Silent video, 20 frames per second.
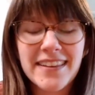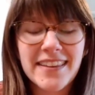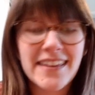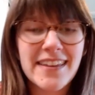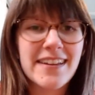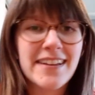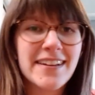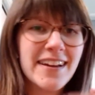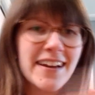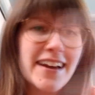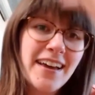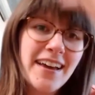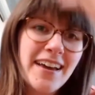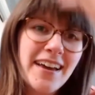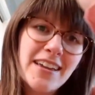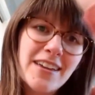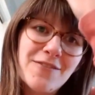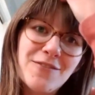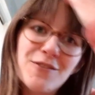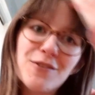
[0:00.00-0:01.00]
Like
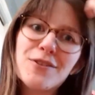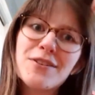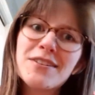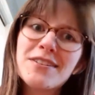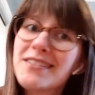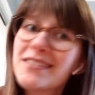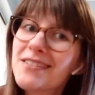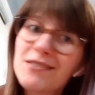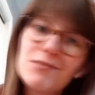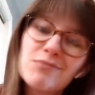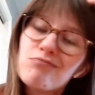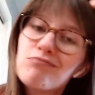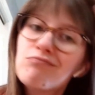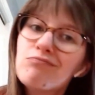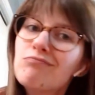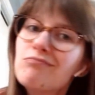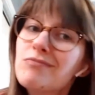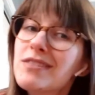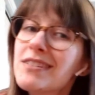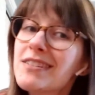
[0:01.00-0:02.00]
if you're just
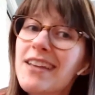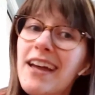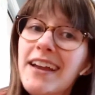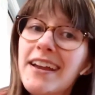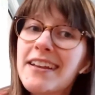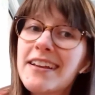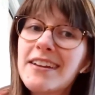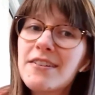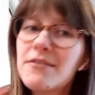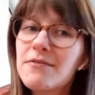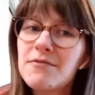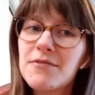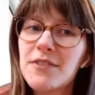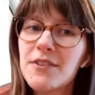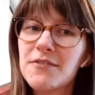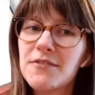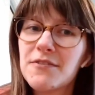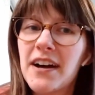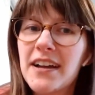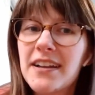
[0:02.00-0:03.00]
designing
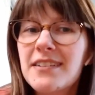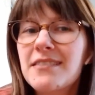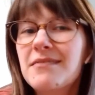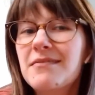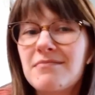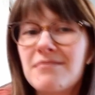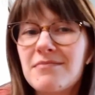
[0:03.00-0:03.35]
for fun,